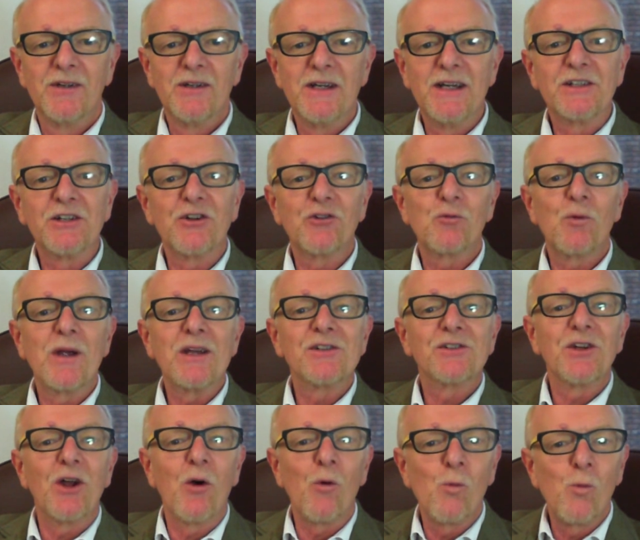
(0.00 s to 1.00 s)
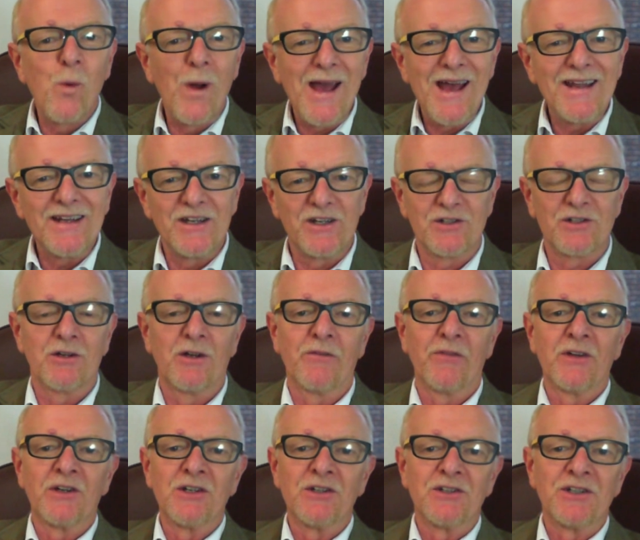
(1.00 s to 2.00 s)
it has raised awareness of
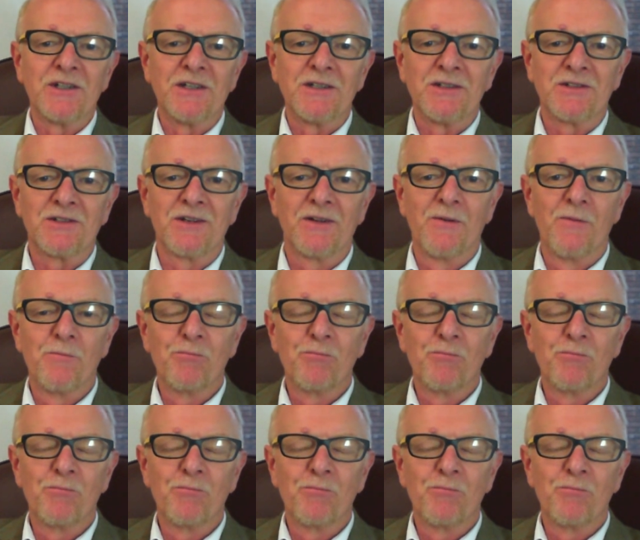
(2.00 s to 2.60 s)
the disease,